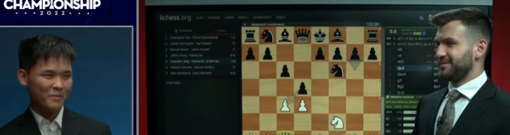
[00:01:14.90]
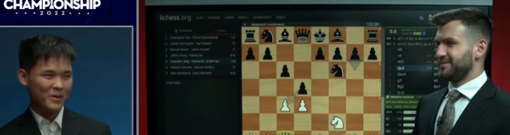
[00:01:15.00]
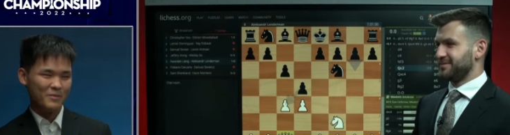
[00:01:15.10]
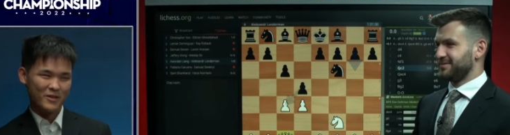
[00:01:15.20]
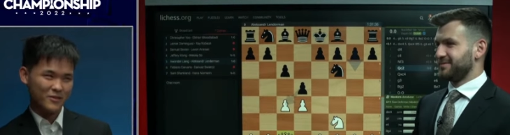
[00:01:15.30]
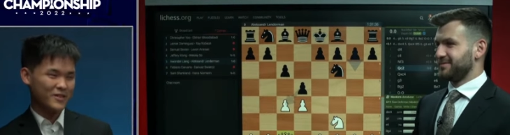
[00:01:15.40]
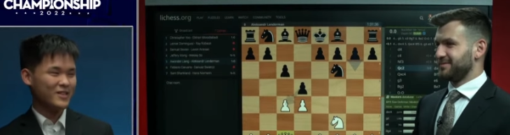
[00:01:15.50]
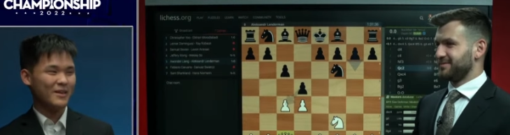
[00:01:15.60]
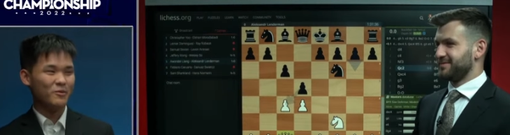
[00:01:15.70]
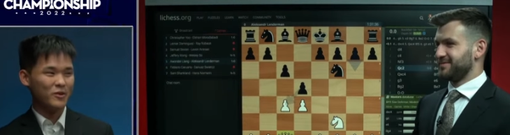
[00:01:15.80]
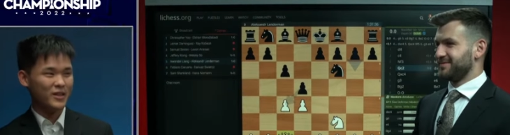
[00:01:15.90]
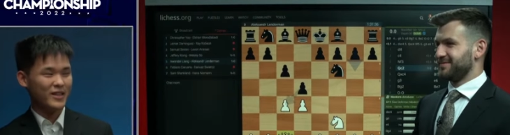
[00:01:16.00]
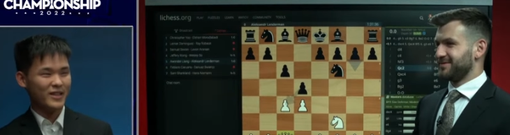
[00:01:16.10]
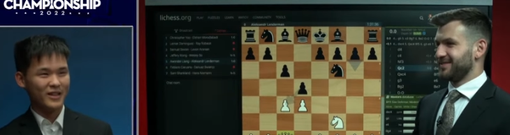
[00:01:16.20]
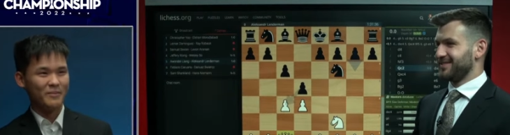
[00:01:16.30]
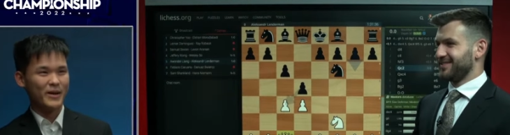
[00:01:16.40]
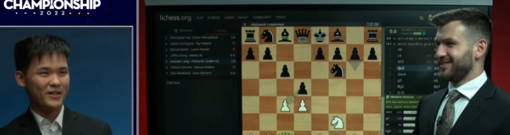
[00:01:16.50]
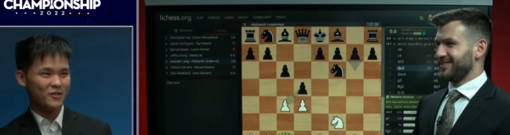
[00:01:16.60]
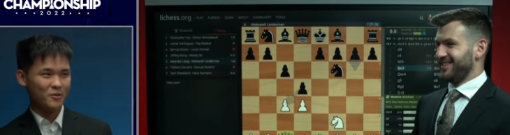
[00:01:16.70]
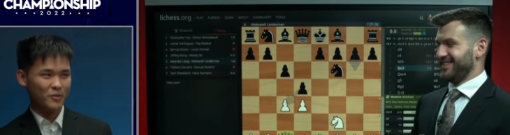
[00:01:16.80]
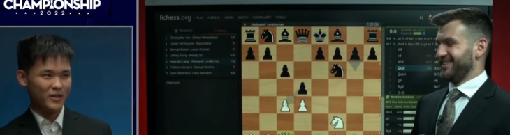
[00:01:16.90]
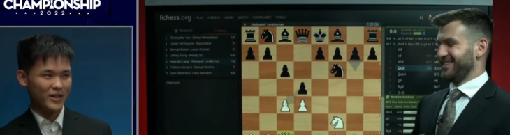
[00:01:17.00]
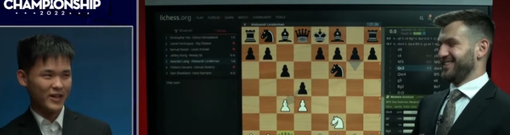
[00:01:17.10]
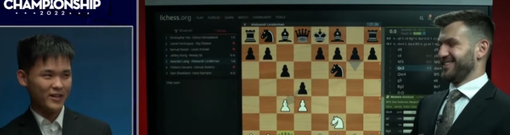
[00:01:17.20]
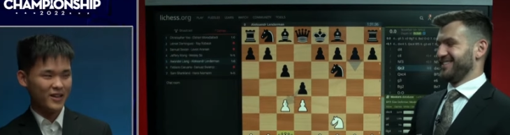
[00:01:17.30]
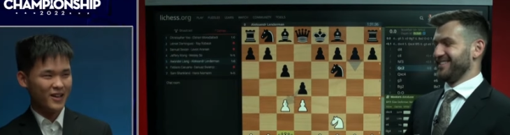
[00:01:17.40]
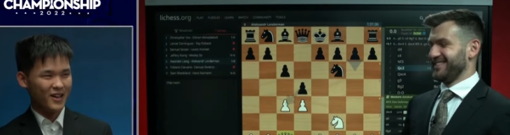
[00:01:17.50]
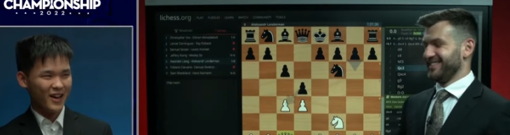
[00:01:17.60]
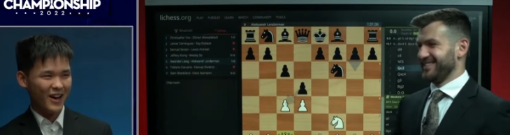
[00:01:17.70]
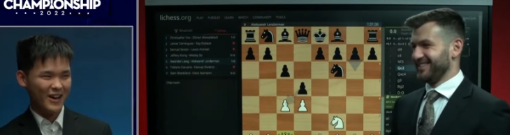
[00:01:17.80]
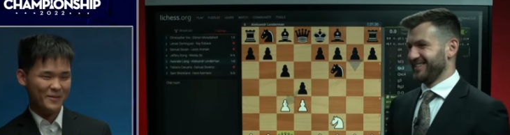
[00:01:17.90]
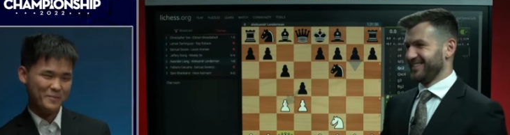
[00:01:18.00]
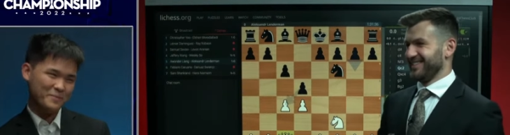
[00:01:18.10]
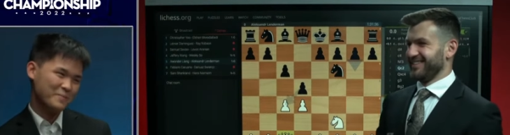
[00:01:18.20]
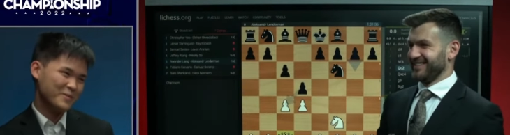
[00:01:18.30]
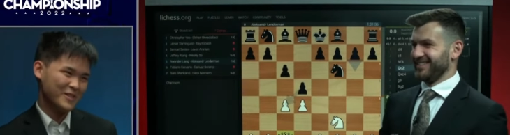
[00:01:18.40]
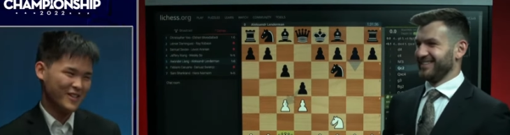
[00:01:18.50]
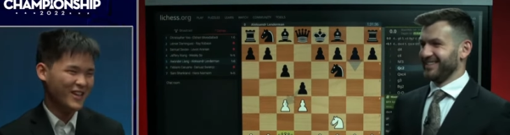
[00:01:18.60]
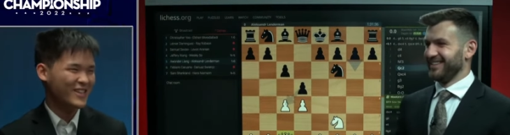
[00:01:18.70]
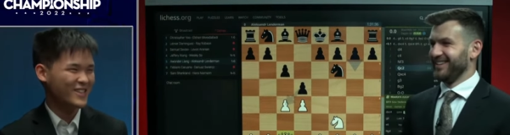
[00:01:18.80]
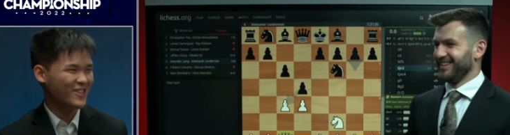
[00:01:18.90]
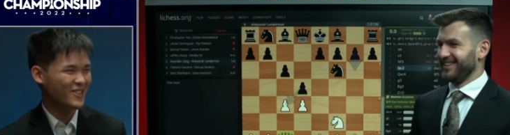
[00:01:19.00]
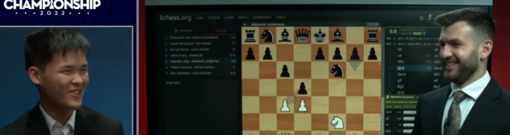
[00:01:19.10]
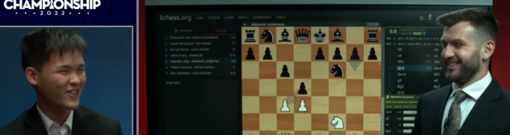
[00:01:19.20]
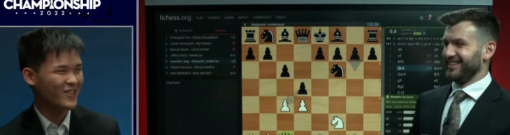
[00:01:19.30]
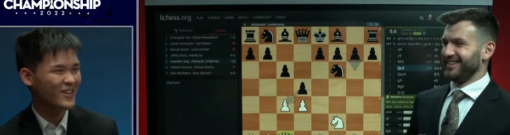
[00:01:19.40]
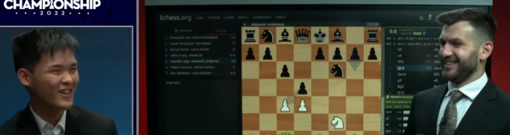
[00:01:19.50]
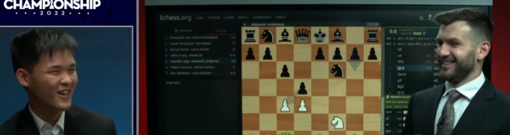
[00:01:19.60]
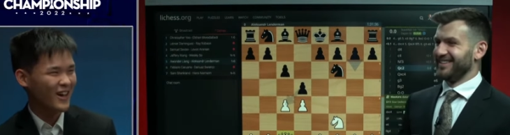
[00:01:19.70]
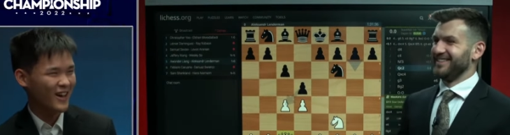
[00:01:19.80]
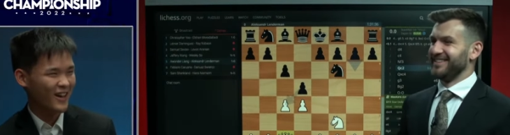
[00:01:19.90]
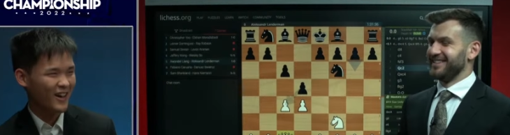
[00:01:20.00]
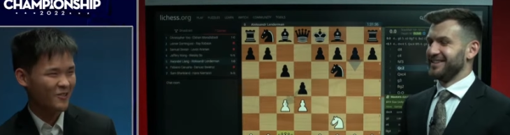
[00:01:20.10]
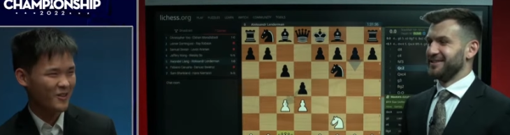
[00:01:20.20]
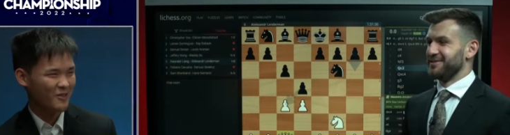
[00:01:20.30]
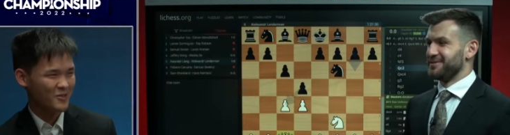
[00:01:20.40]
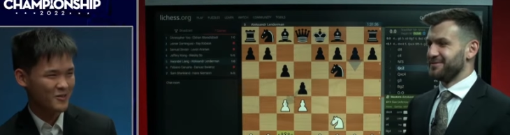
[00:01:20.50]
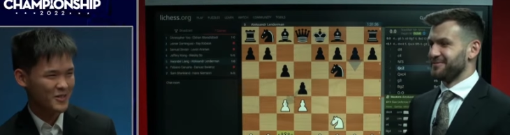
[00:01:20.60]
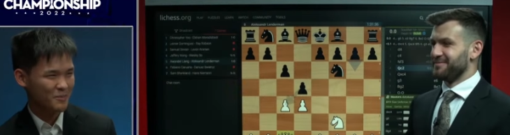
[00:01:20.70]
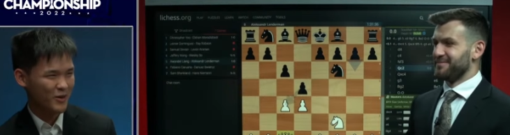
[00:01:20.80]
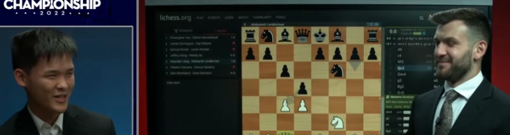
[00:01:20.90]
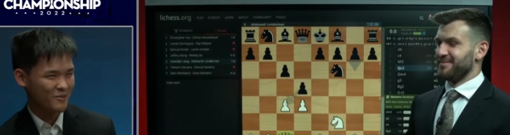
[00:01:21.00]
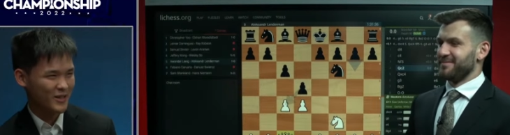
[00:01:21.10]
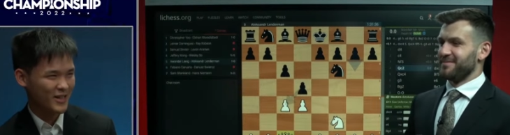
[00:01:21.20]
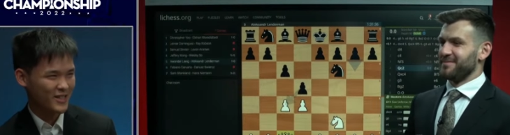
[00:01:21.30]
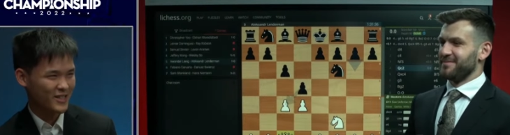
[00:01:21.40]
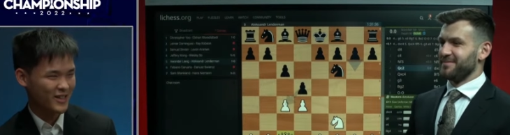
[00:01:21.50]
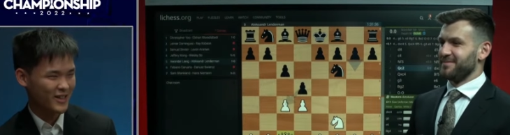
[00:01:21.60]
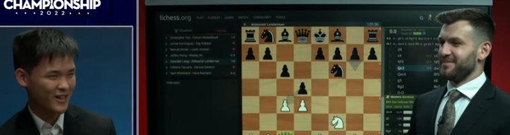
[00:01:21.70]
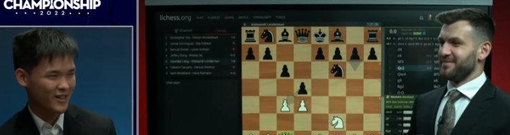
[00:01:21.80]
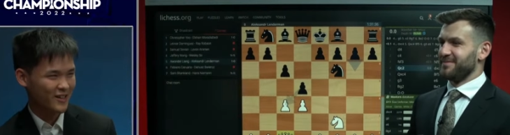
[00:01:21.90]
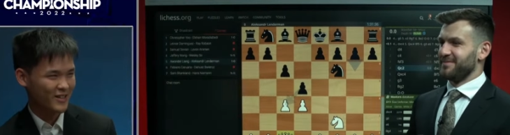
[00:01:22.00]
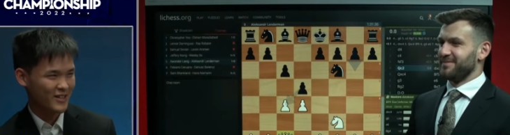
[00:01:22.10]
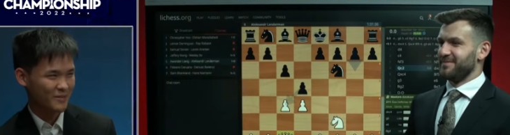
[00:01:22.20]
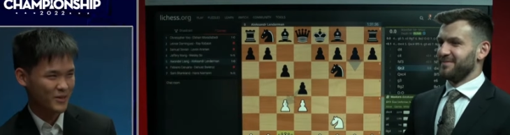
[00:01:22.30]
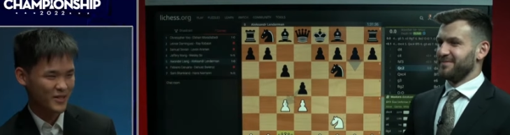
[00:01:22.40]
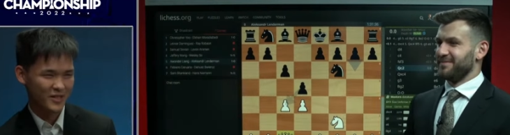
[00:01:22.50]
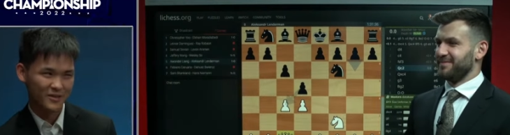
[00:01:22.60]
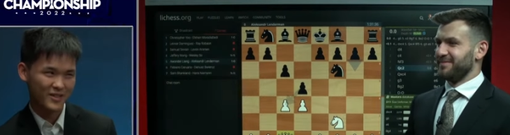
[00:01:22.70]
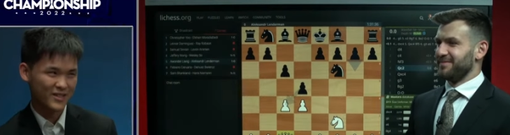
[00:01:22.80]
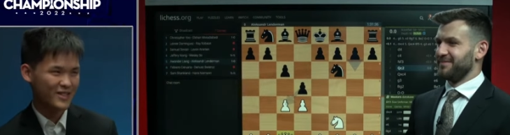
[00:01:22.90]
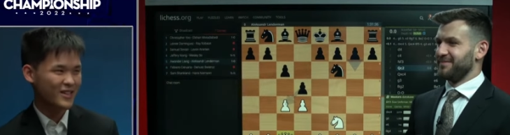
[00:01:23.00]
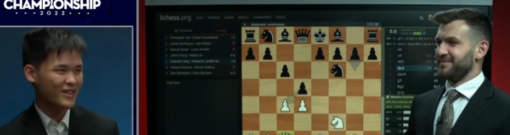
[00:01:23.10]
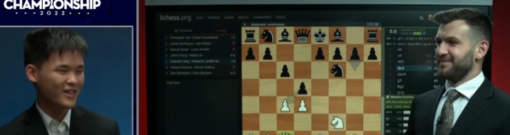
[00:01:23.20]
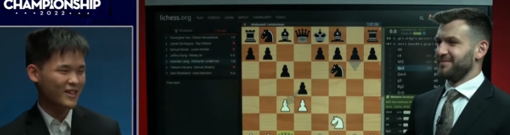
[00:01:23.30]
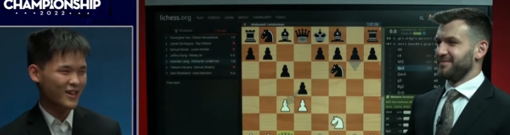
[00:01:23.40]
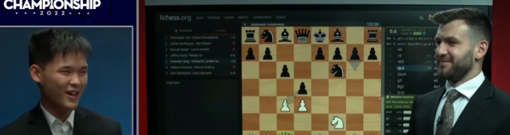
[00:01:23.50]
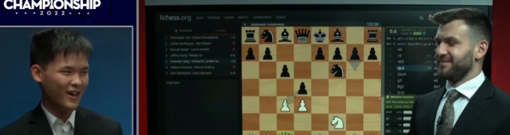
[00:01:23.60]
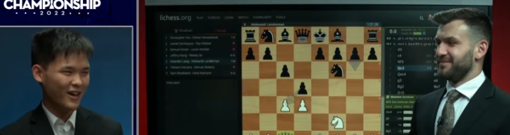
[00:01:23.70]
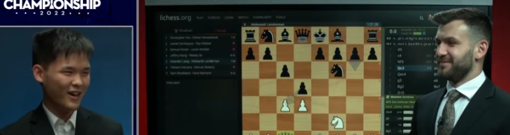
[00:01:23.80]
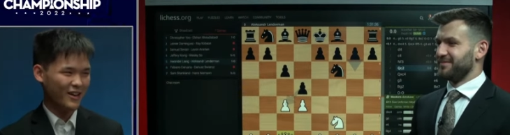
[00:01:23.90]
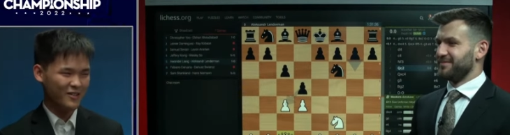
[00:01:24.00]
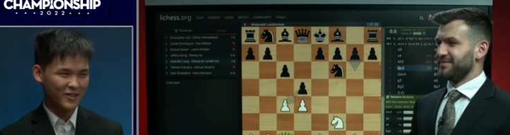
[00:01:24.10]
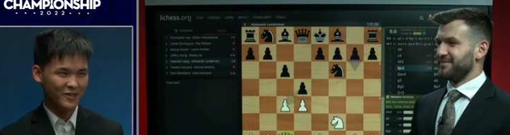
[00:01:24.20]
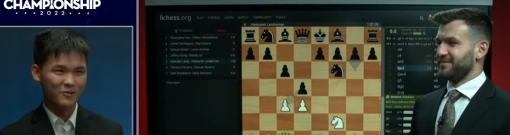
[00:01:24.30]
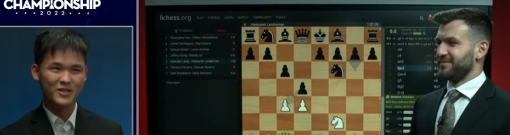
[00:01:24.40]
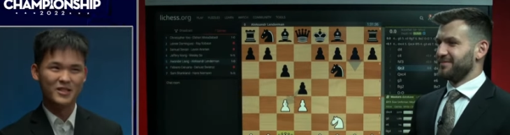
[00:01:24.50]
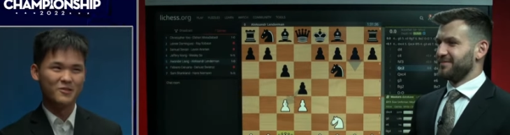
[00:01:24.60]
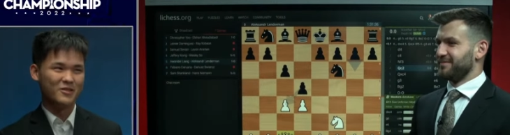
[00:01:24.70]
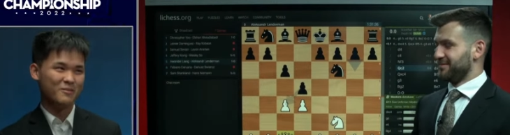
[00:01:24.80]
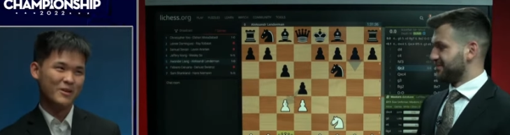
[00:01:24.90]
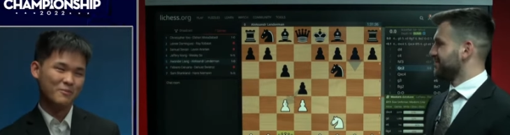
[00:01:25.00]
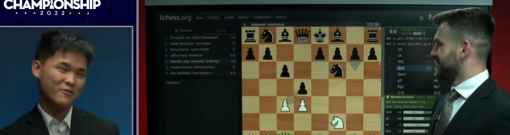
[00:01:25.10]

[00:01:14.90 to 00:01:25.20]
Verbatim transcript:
Speaker 1: maybe lose this game quickly, then get back to homework again. um, so, so, you know, I, was really surprised when actually I, I got a decent position because I don't think Queen C2 is the main